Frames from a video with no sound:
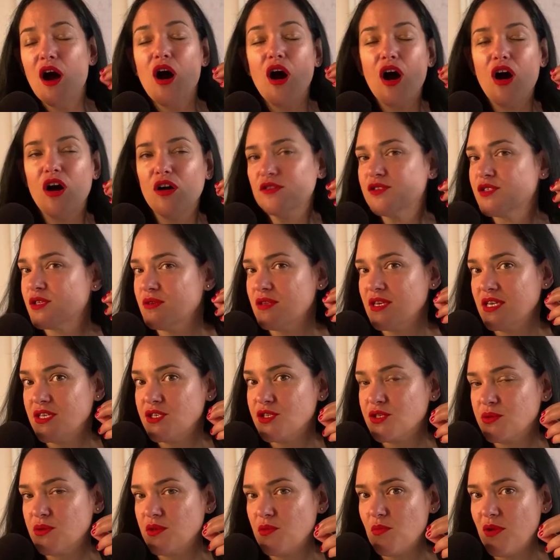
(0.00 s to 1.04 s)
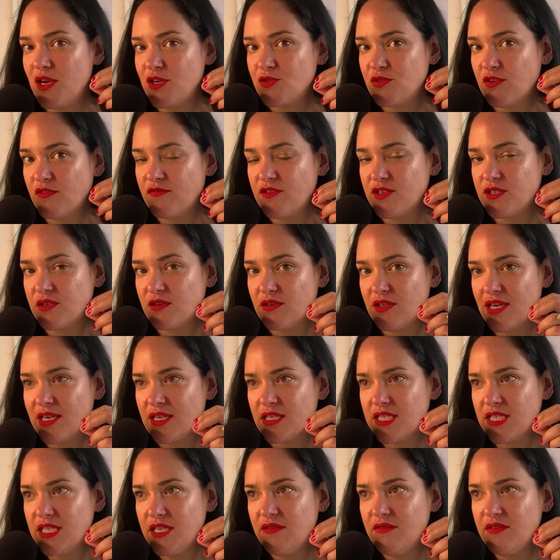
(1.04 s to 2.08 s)
Also, the issue with measuring physical
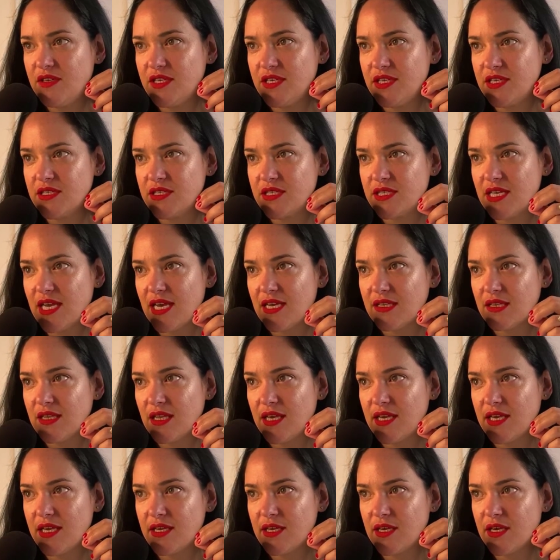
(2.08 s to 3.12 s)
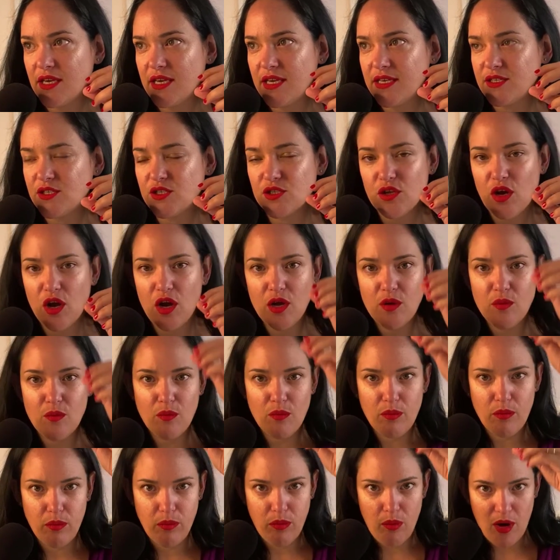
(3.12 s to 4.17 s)
activity is that it's not
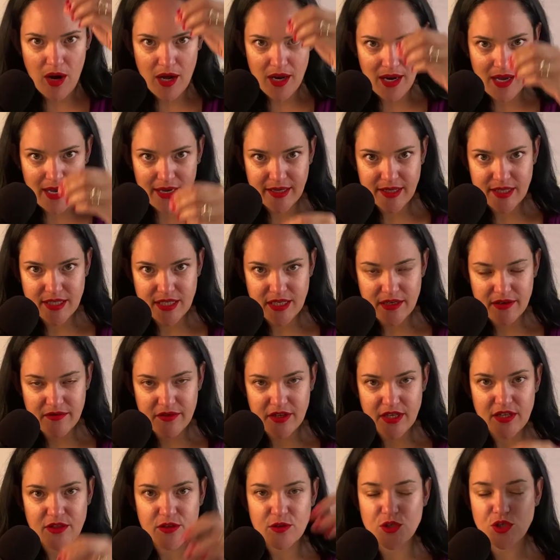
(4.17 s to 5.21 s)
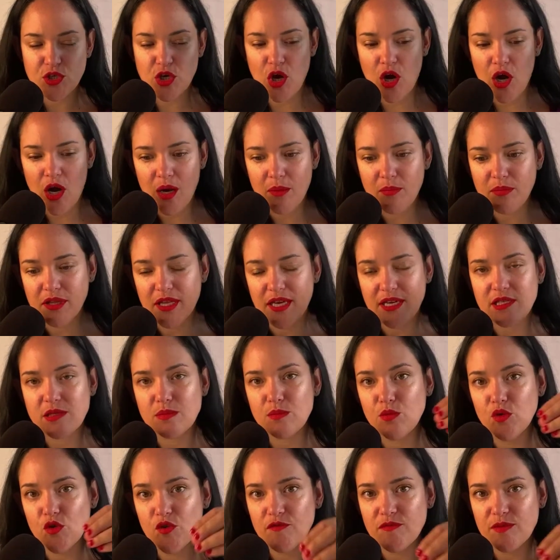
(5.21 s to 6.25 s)
one activity. There's complex
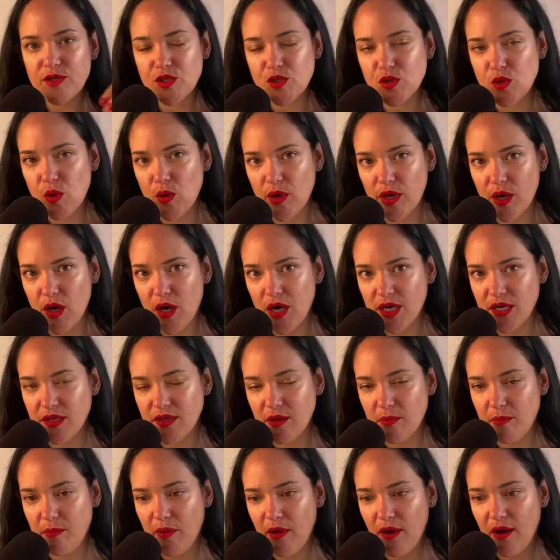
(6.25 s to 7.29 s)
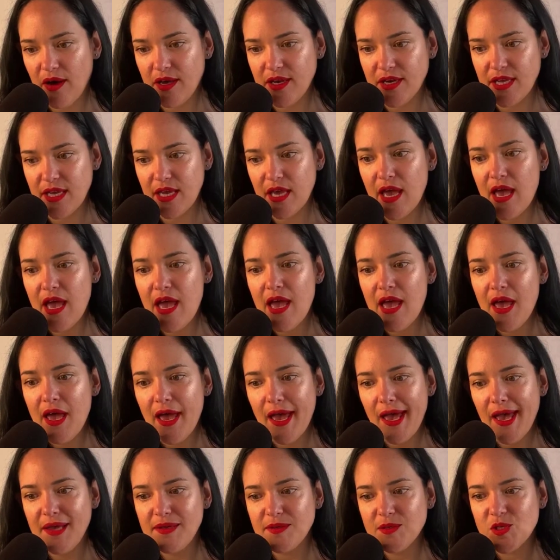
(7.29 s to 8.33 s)
movements going on in the body,
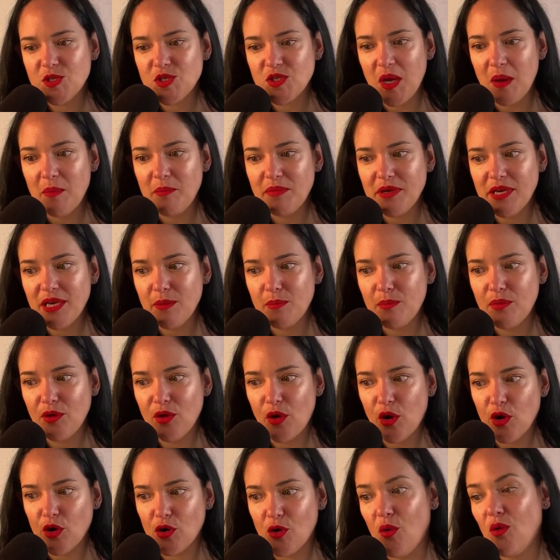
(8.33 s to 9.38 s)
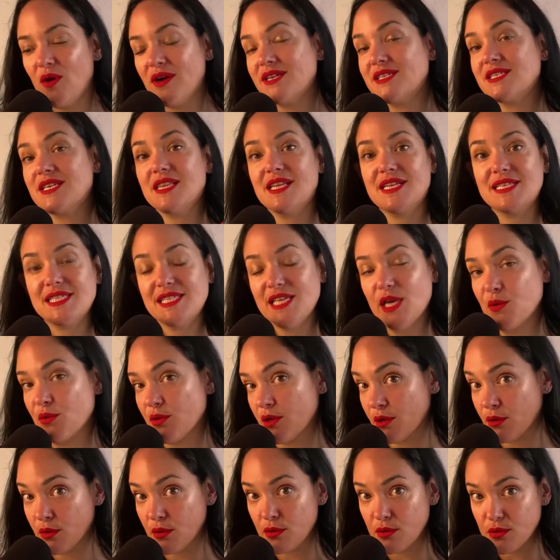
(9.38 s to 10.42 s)
and some people are going to, let's say,
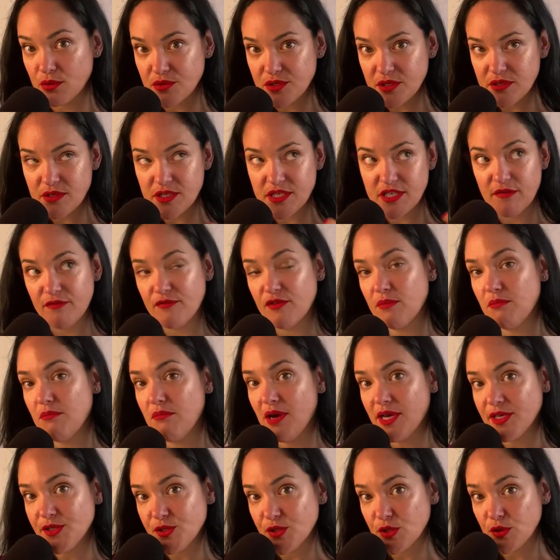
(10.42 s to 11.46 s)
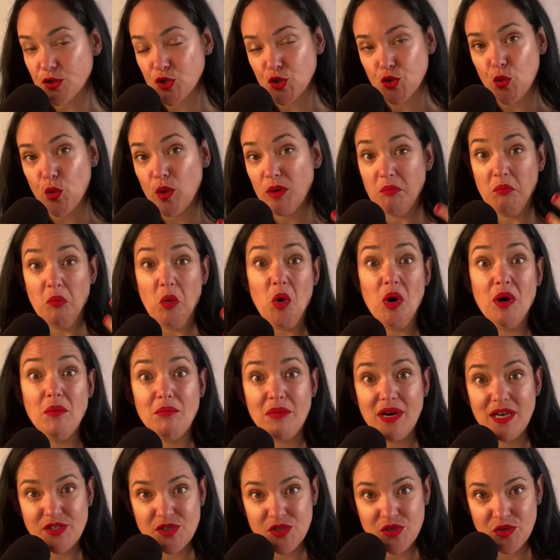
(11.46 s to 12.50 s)
recruit different muscles or more
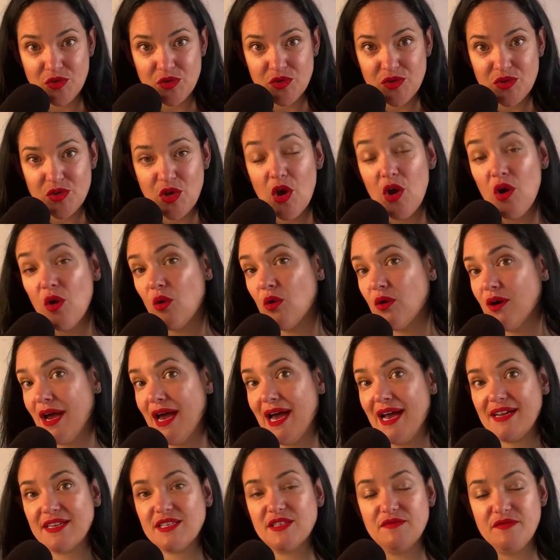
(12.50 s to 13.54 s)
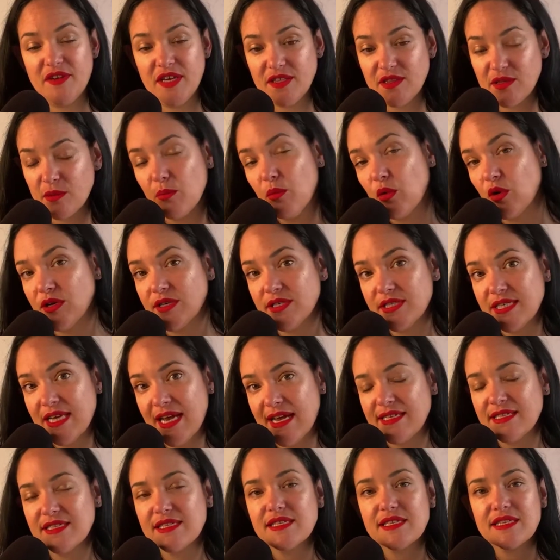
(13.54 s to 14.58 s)
muscles or activate them more
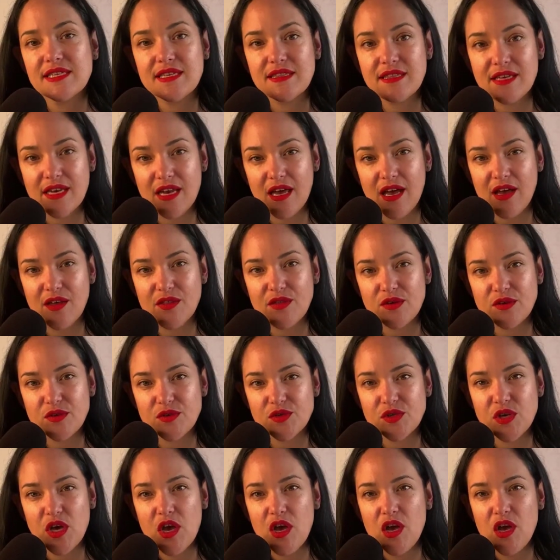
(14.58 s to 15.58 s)
intensely than others.